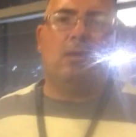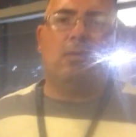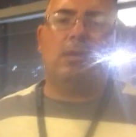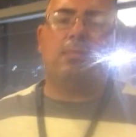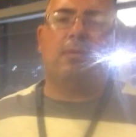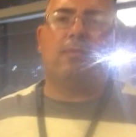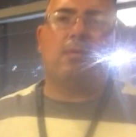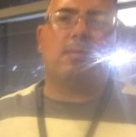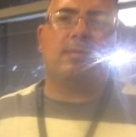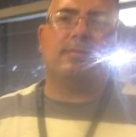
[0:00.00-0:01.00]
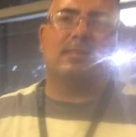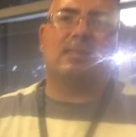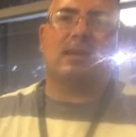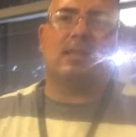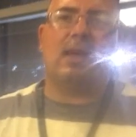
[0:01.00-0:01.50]
What a performance in the
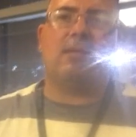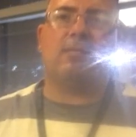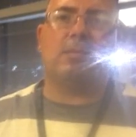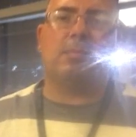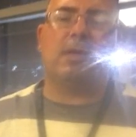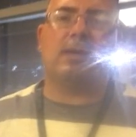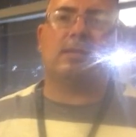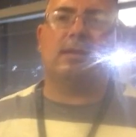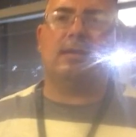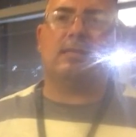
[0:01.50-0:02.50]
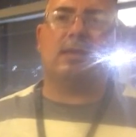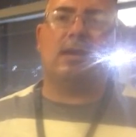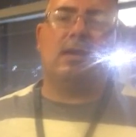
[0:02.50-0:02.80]
second half from the Black Knights,